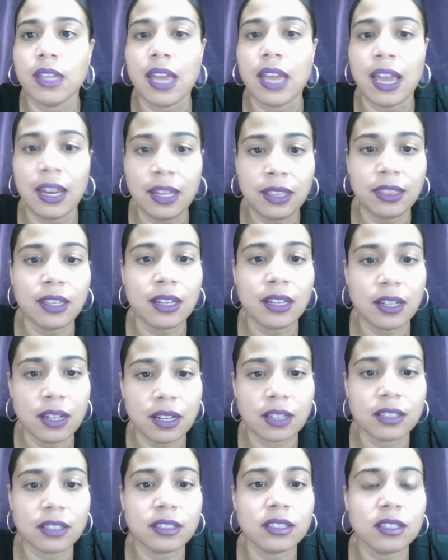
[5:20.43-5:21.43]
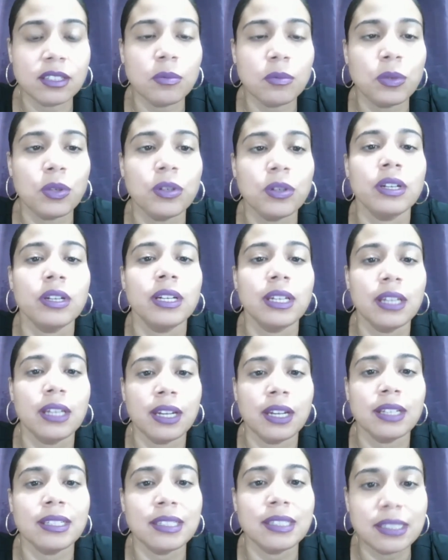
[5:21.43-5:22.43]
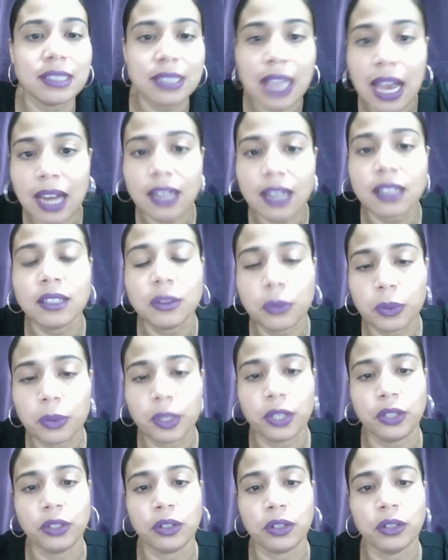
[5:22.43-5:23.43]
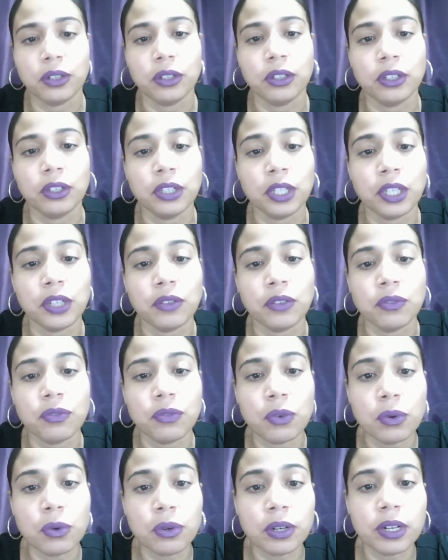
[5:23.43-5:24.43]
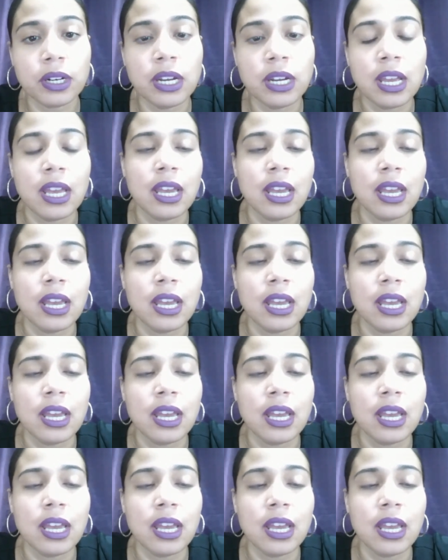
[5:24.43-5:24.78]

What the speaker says: Anything custom, you're going to get exactly what you're looking for.